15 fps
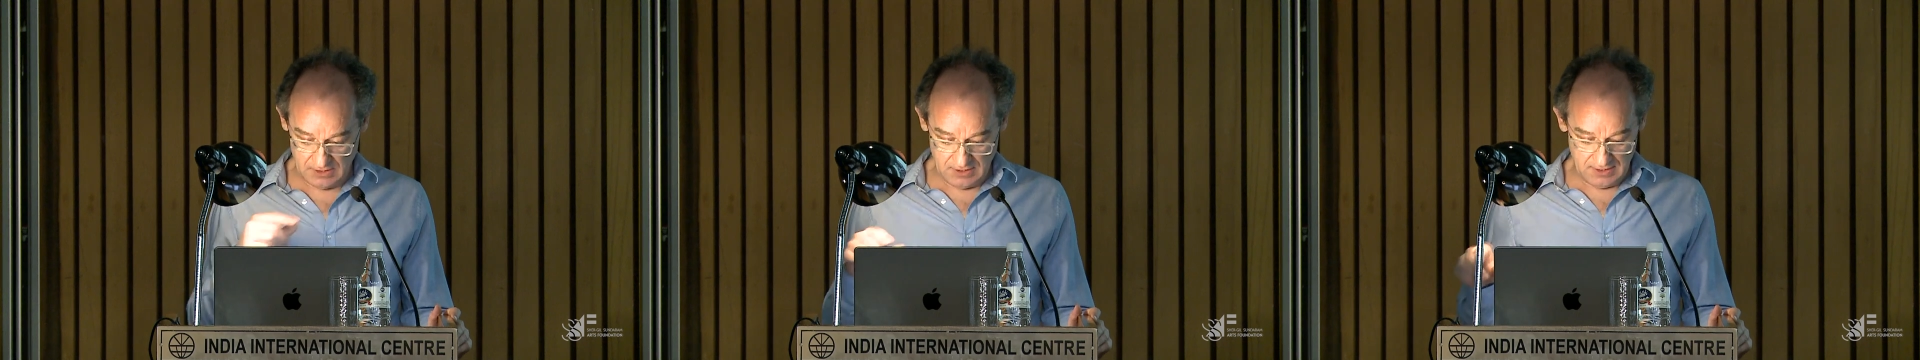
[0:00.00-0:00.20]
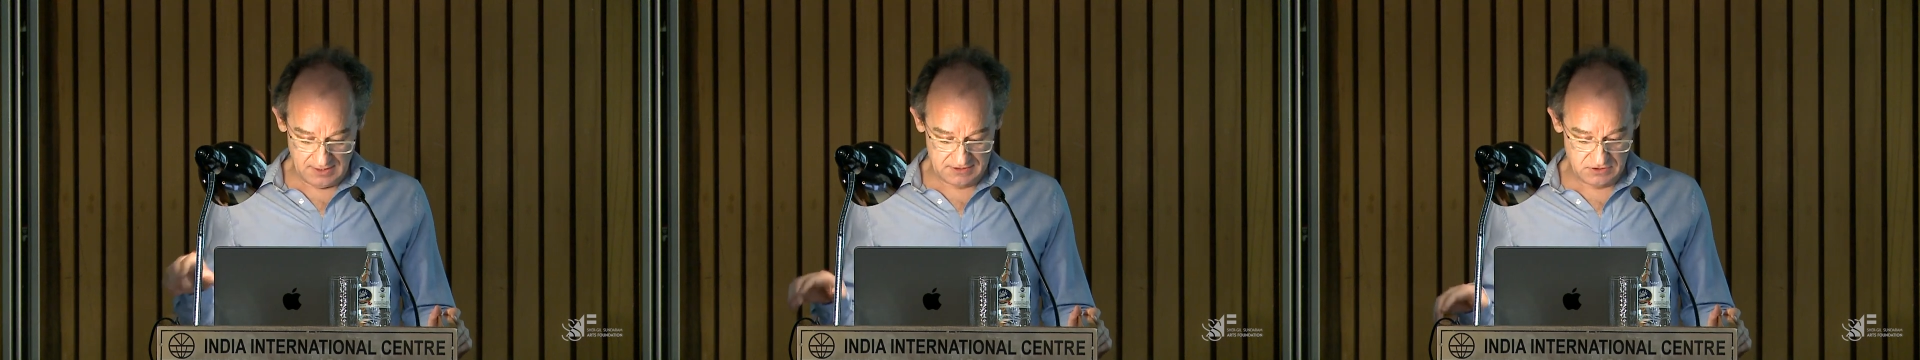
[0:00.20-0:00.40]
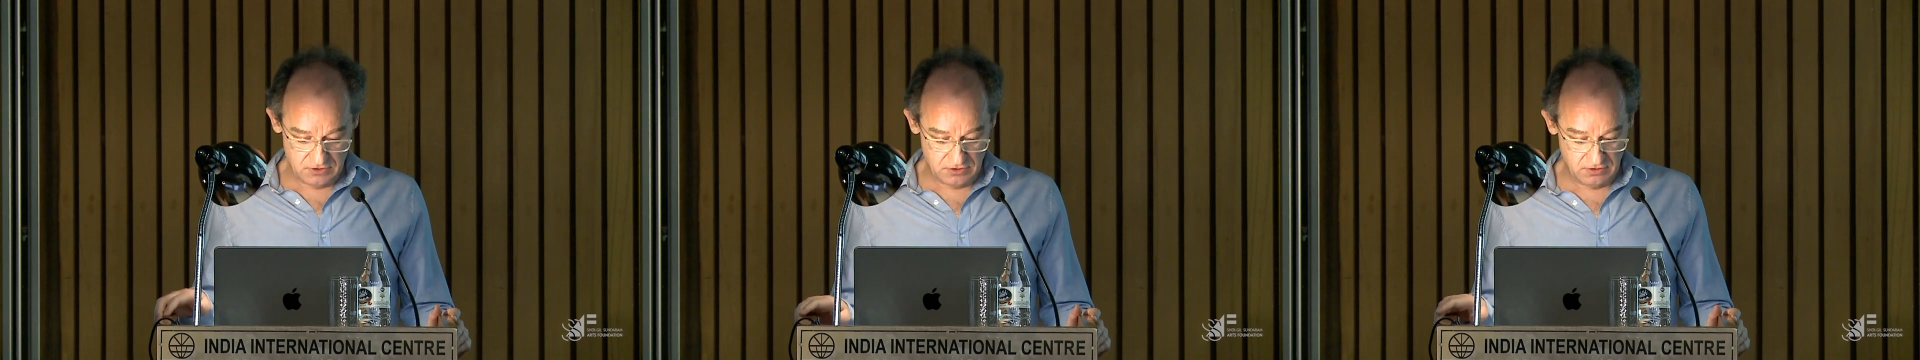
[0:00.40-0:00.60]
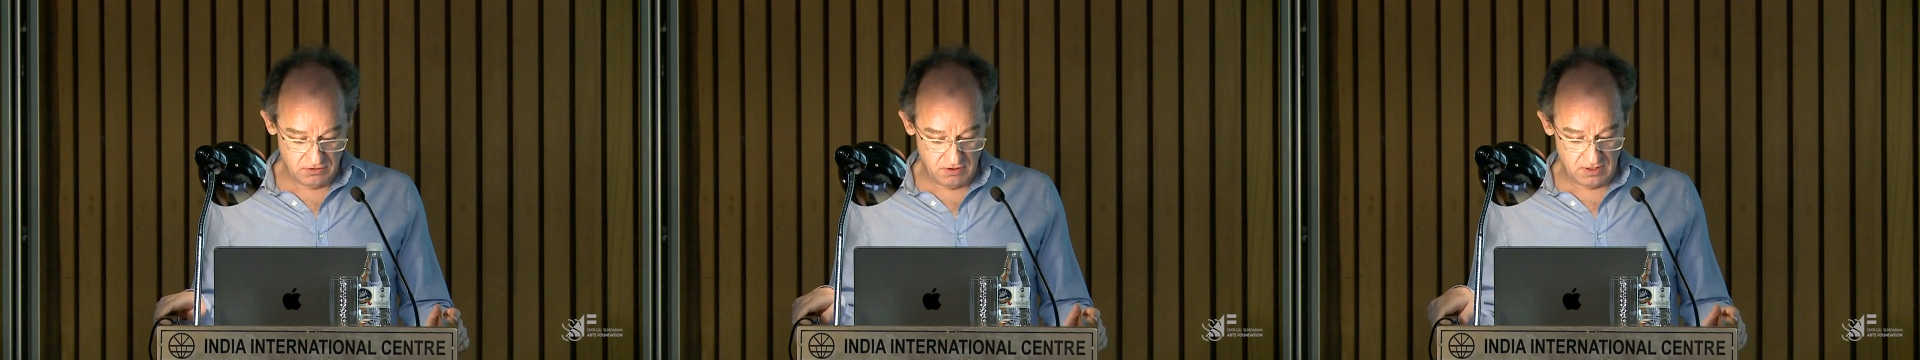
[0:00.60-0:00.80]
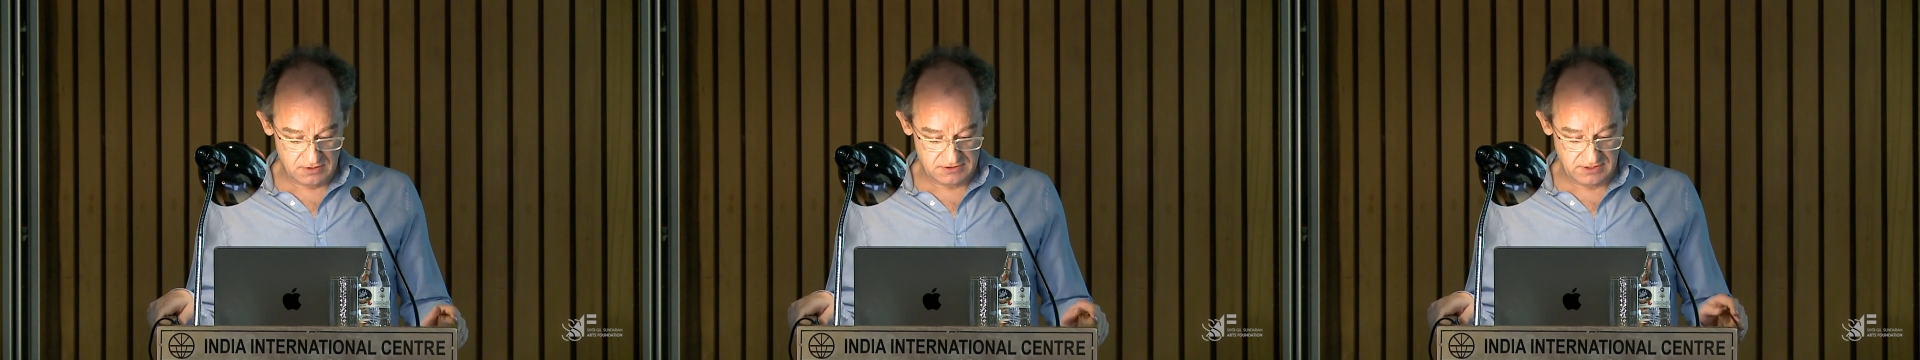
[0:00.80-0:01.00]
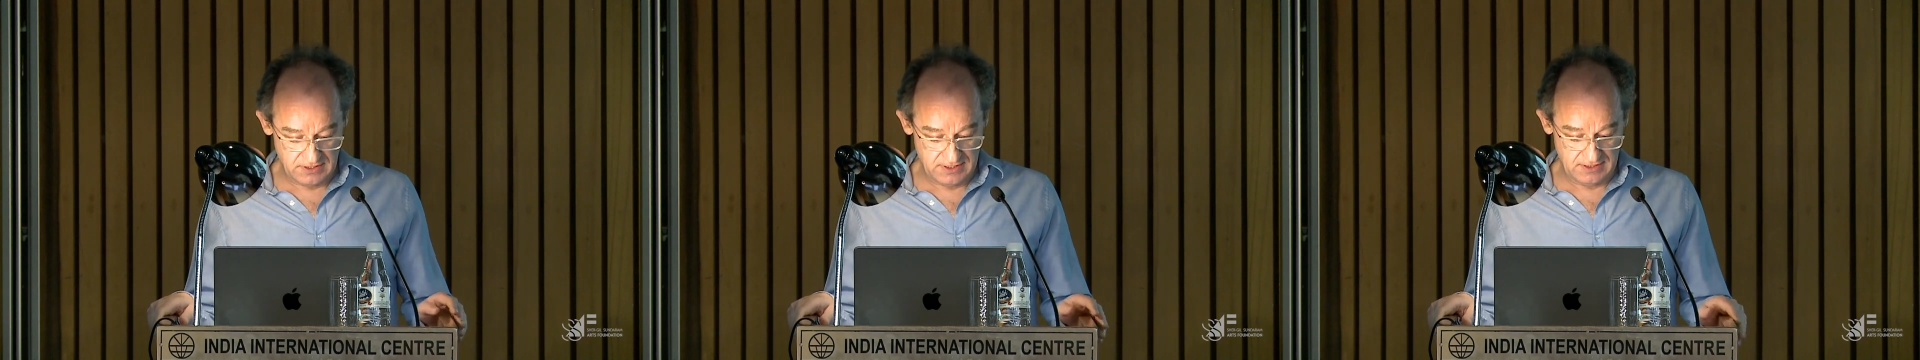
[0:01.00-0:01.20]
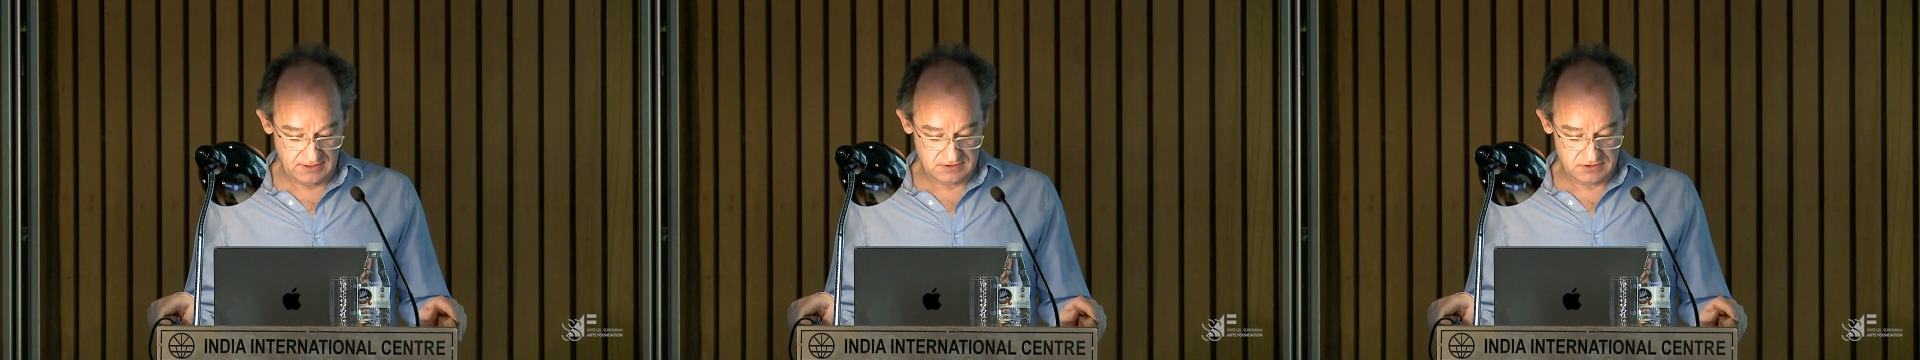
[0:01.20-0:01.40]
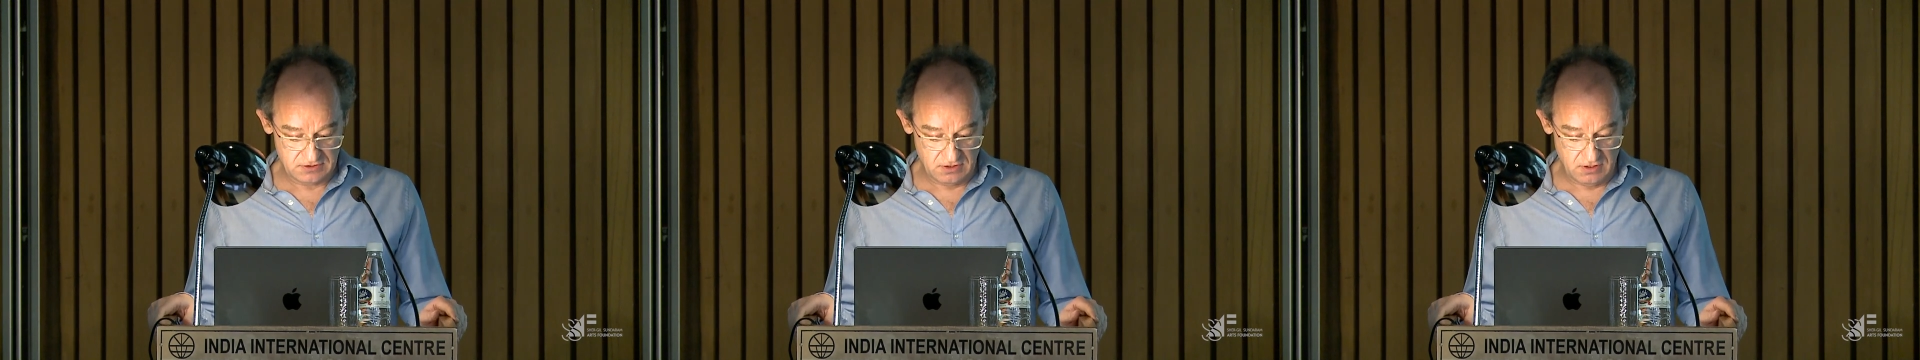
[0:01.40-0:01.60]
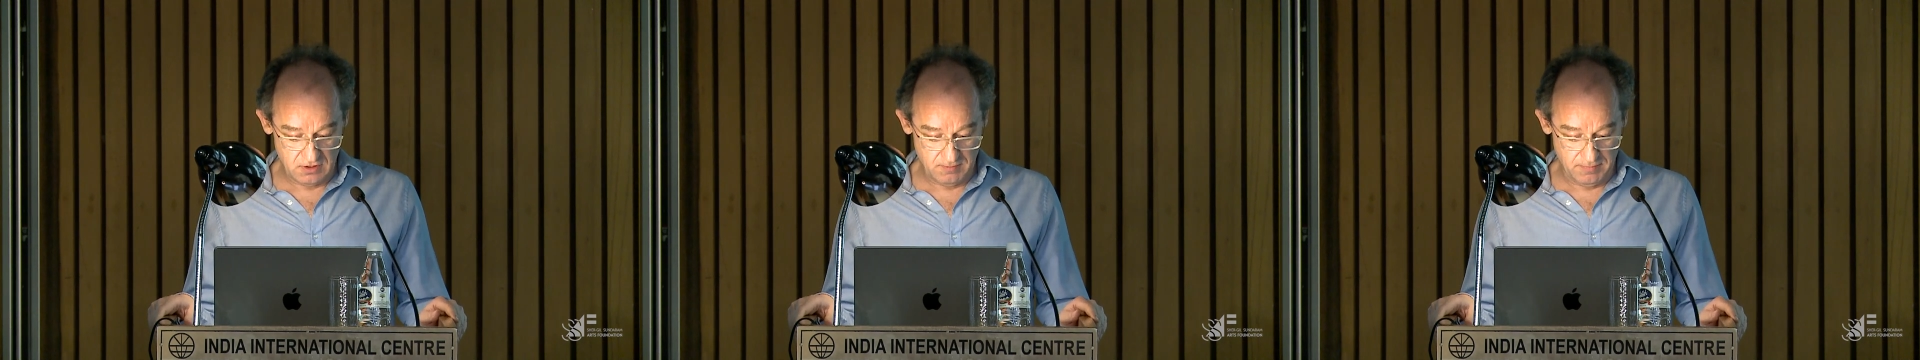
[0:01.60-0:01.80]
It's not a grant to kickstart